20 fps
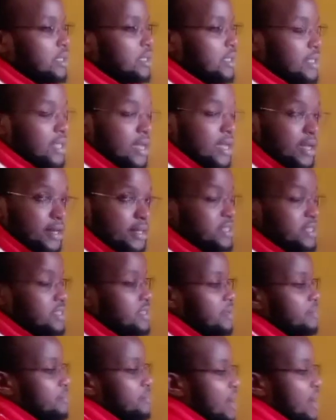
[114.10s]
there is
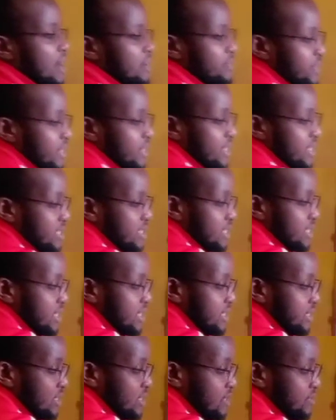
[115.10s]
a perfect
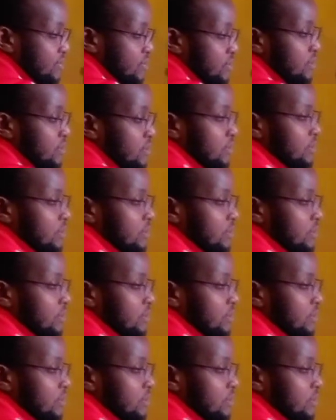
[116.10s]
interval,